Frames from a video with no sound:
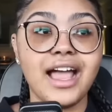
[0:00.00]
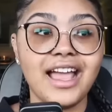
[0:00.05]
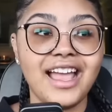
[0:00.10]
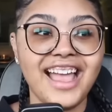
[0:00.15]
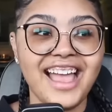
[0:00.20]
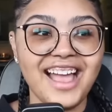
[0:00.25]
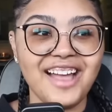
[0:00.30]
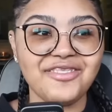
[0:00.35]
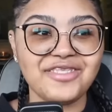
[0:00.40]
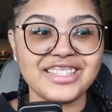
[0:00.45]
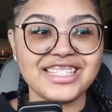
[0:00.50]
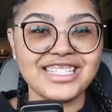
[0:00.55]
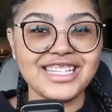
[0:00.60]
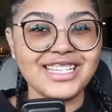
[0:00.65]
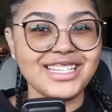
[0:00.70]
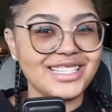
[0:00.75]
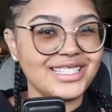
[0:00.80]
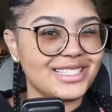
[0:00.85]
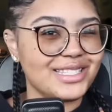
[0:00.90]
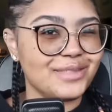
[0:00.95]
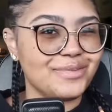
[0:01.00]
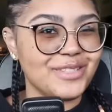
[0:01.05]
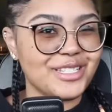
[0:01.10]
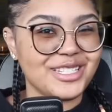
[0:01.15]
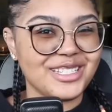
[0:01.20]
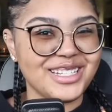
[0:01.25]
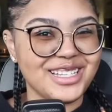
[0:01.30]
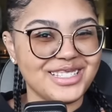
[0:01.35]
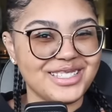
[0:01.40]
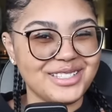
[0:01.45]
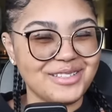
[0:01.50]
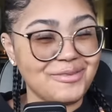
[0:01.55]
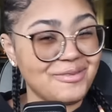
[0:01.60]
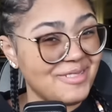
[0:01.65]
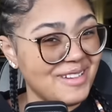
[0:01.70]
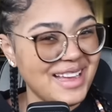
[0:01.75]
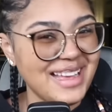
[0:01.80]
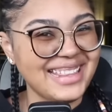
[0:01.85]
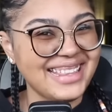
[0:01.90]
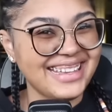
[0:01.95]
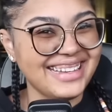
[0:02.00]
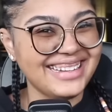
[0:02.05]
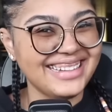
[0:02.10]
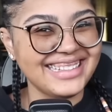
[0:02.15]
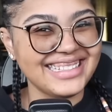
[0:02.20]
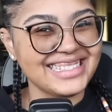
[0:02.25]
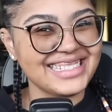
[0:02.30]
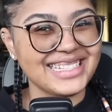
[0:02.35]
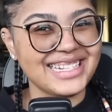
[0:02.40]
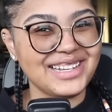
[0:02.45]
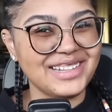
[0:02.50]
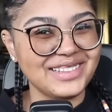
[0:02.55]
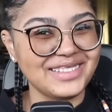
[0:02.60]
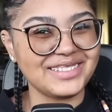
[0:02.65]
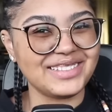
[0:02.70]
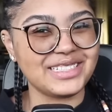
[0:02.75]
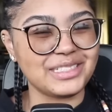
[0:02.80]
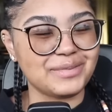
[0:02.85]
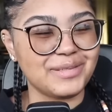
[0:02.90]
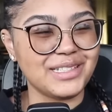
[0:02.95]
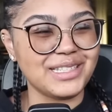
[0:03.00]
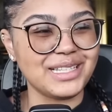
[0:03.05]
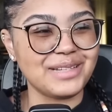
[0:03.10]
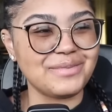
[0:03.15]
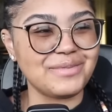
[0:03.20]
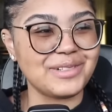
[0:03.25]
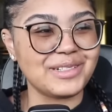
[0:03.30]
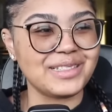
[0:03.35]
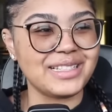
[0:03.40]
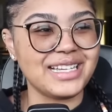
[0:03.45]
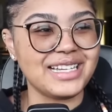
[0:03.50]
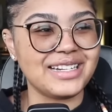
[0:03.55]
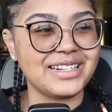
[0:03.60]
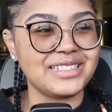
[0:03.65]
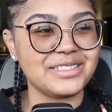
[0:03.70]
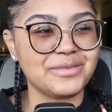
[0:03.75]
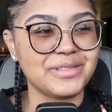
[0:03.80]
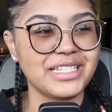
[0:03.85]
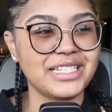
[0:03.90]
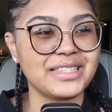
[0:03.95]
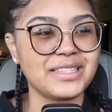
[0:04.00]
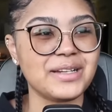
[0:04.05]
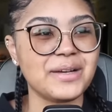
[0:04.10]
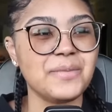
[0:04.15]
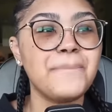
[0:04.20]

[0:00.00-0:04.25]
have a sneaking suspicion as to why that is, and I'll explain that more later as we get there.